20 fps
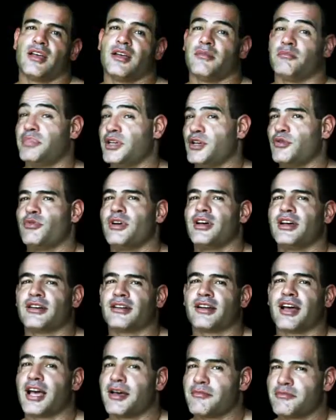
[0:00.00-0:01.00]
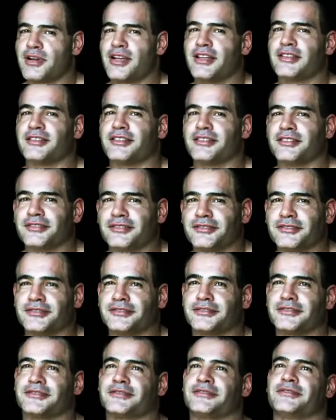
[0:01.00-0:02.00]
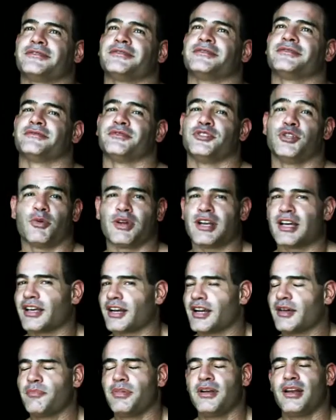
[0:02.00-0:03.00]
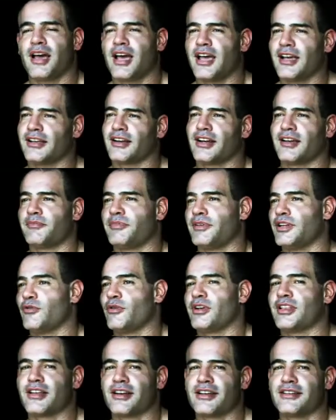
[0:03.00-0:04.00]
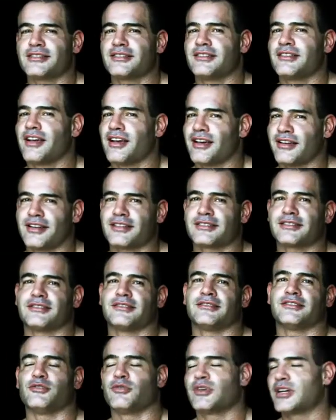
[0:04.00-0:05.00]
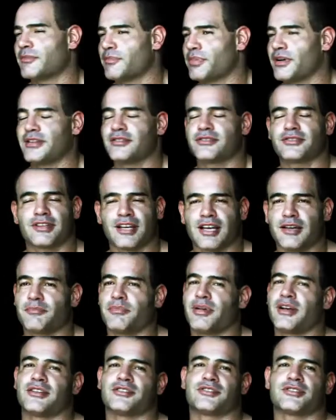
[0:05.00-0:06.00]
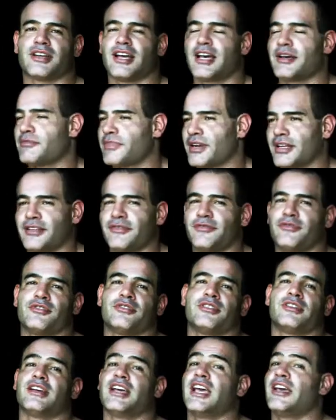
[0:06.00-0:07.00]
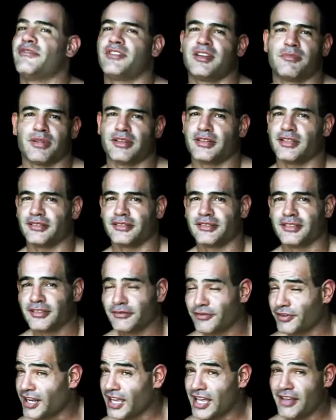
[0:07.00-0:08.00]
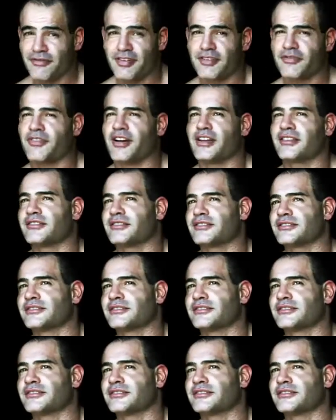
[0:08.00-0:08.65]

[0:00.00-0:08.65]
Beware, I'm ready. You want to grapple, I grapple. You want to wrestle, I wrestle. You want to punch, I punch. I'm ready for everybody, for every fighter.